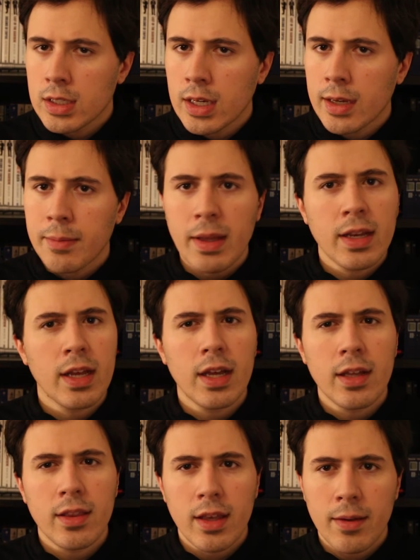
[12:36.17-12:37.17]
Yeah, Amanda,
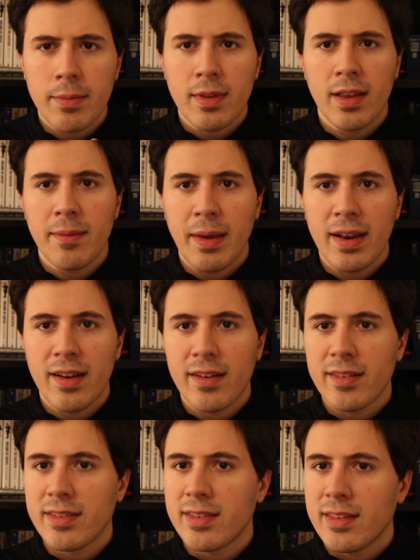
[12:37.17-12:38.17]
I think I'm saying Amanda
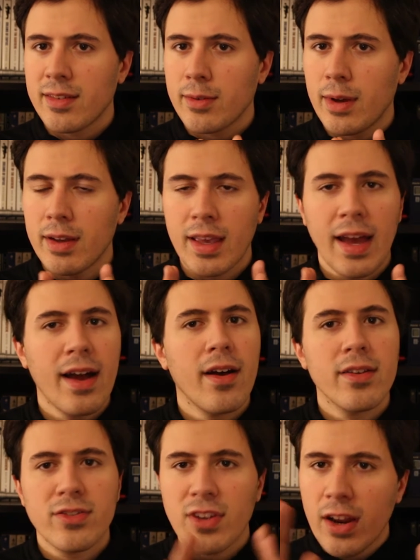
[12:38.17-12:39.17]
Ellison as well. Yeah,
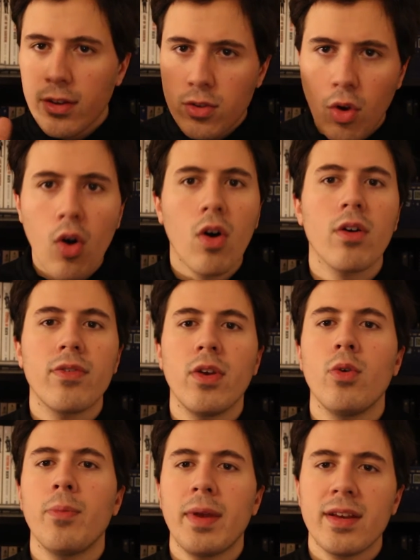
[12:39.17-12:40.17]
a shout out to all of
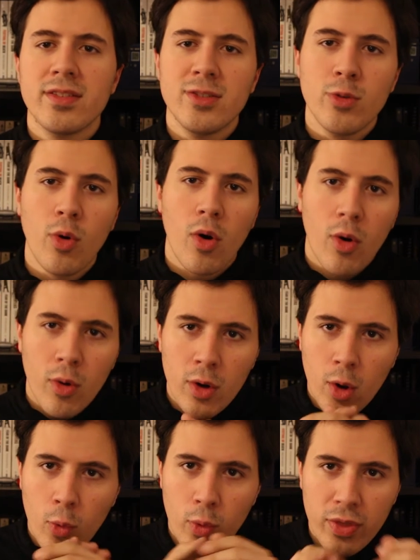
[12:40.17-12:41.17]
you because you all
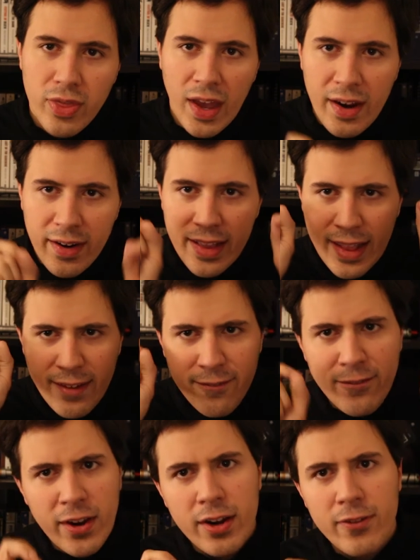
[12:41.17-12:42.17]
were there in that
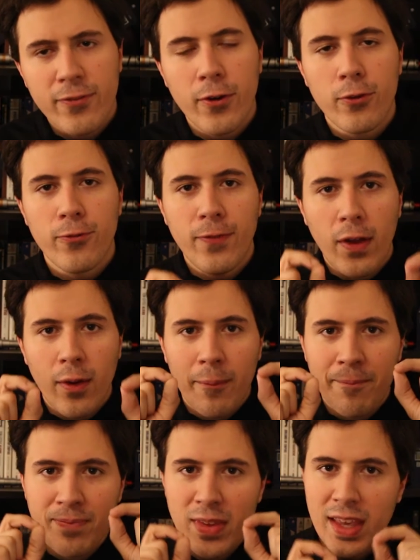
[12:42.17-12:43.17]
very first
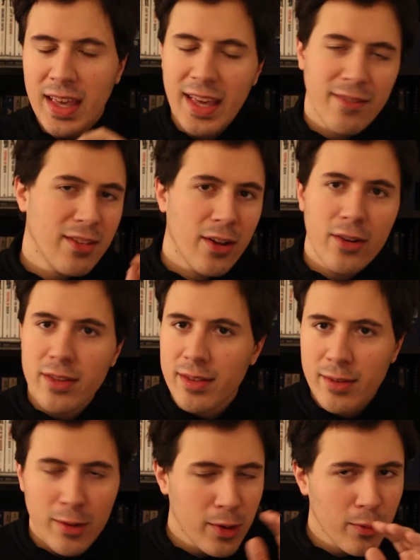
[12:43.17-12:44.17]
film. Even though
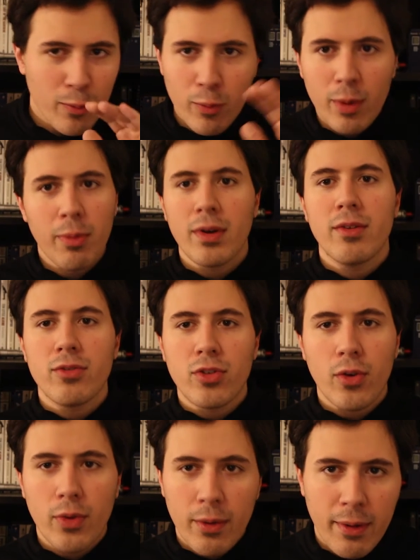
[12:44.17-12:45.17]
we weren't even
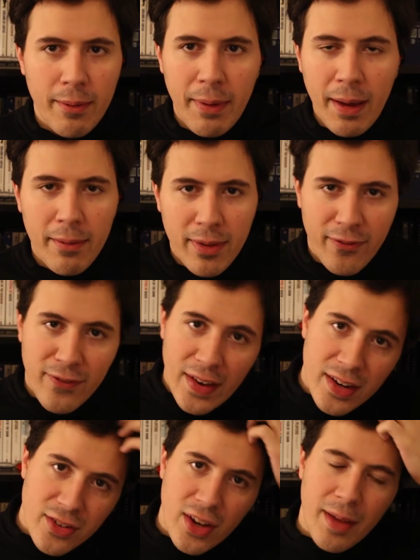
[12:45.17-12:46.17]
sure if we would be able to
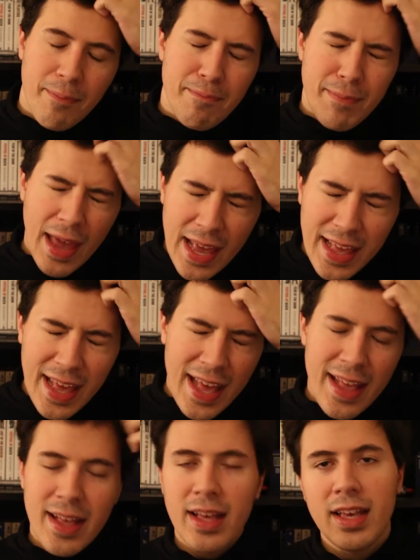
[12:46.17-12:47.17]
finish it, make
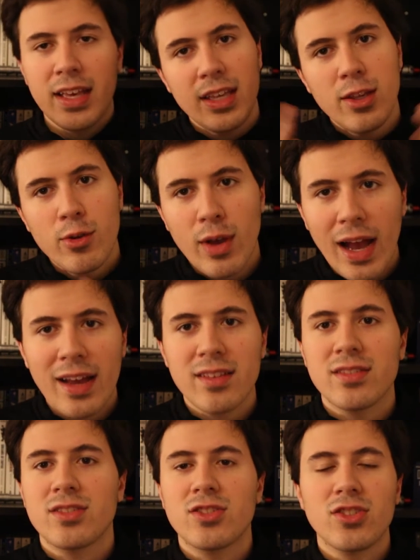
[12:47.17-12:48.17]
it, you guys
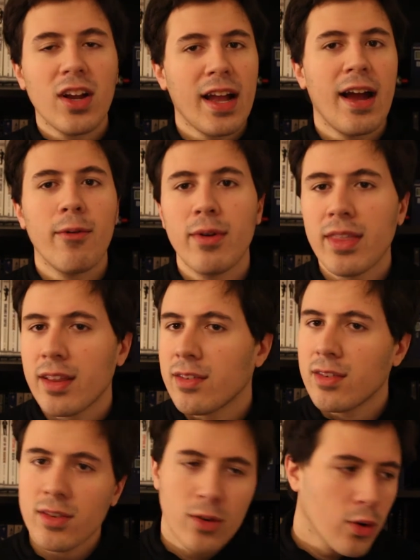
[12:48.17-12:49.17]
stuck out with
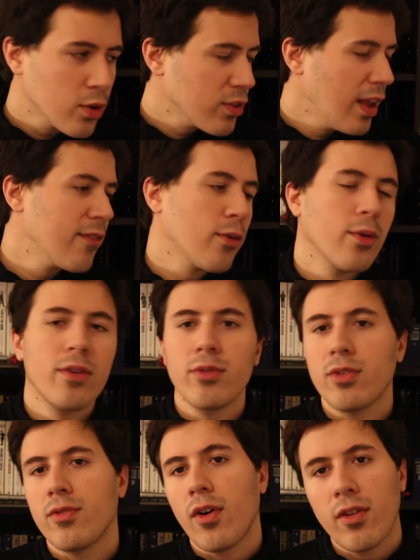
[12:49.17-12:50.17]
us. And of course, everyone who
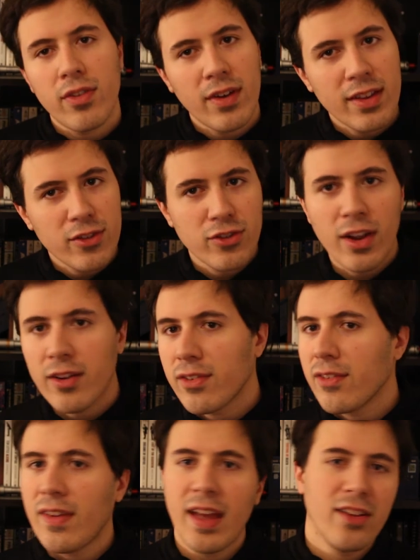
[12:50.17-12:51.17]
was involved in like the Shadow of
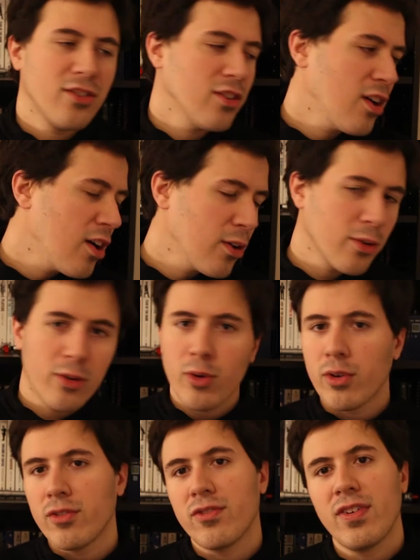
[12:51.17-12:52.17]
Revenge, you know,
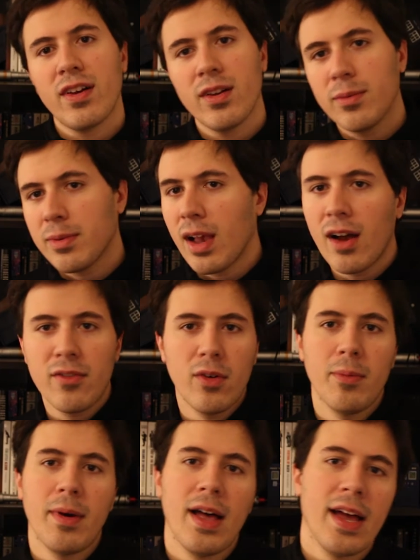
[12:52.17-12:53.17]
Gordon Phillips,
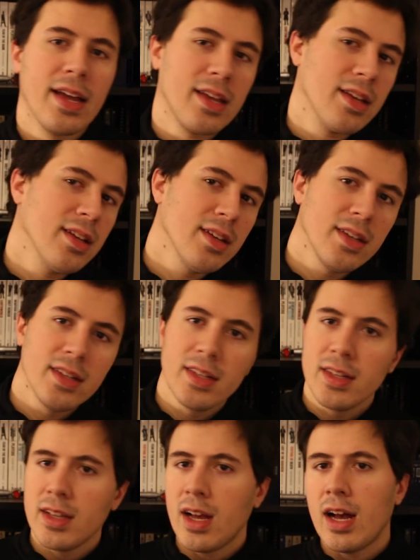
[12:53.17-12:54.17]
Oval Black,
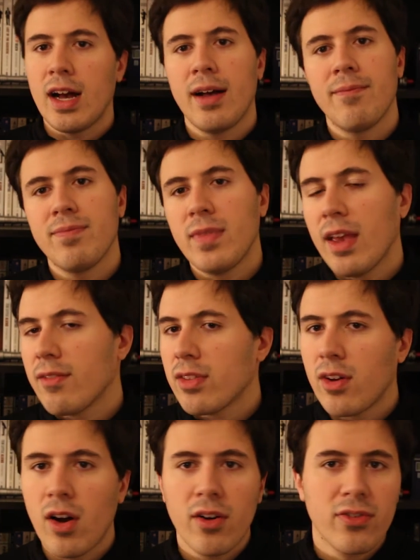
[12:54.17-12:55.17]
David
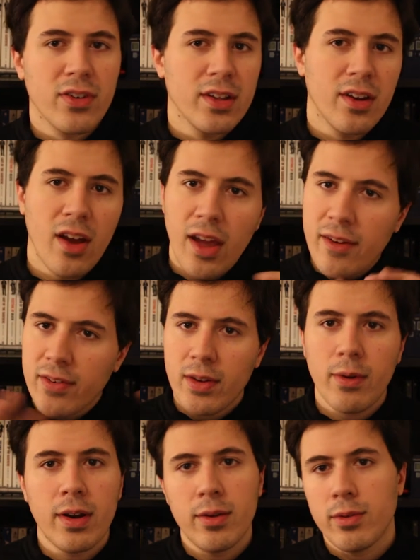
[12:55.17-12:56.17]
Laughlin,
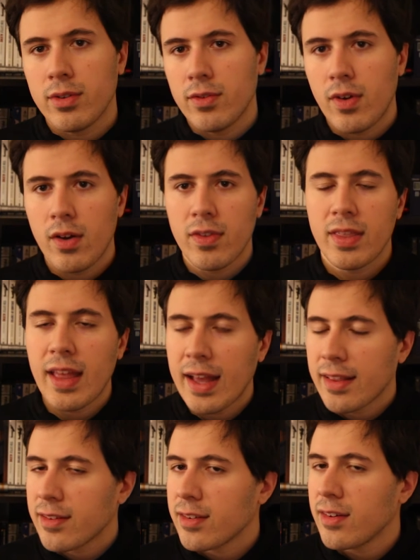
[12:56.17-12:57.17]
everyone who was involved in
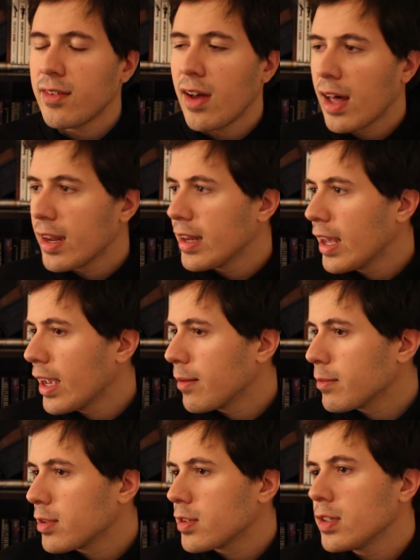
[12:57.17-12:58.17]
that. There's a lot of
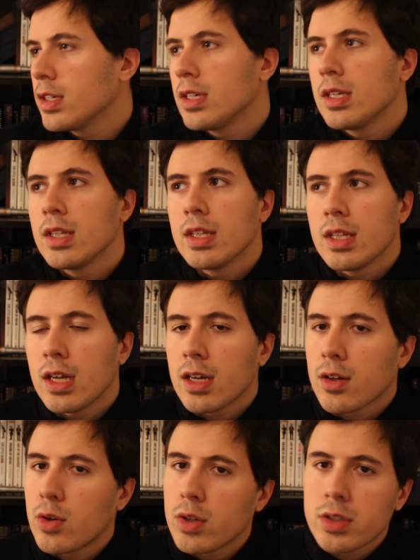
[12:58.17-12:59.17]
names.
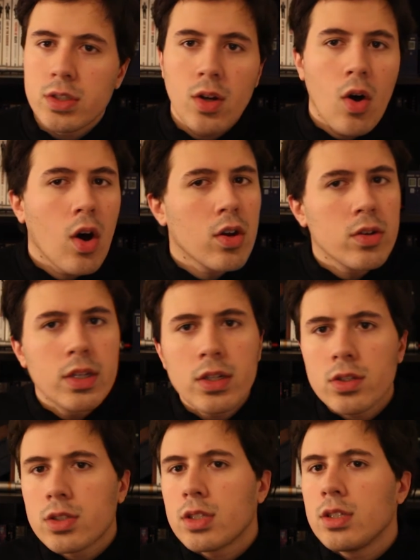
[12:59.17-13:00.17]
Of course, you know, Otto
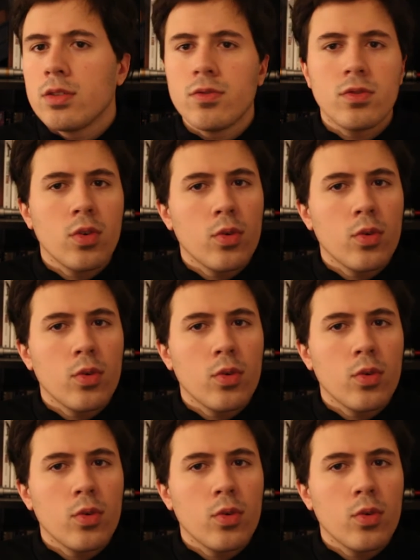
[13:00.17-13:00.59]
Nilsson